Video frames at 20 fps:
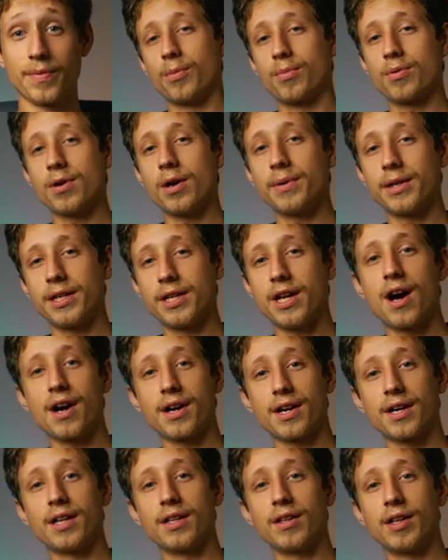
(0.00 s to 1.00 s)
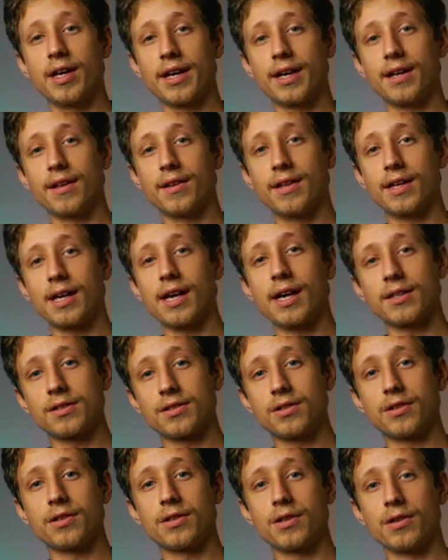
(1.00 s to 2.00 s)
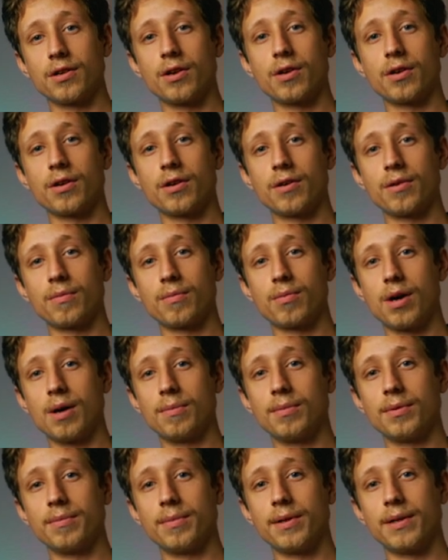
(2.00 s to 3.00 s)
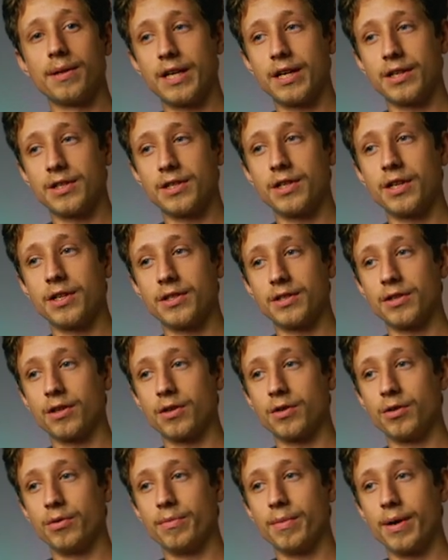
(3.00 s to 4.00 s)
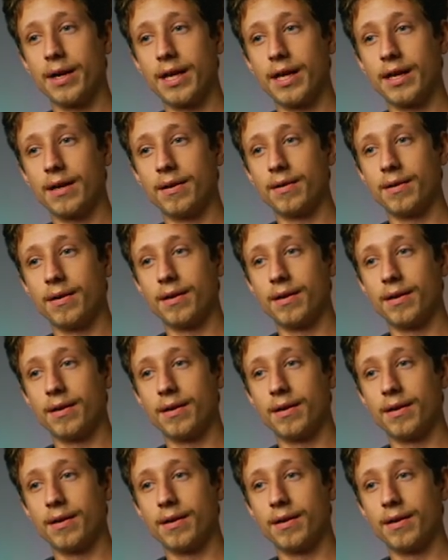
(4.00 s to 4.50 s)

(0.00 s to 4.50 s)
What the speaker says: You're probably not gonna like the answer to your problem because it doesn't include money.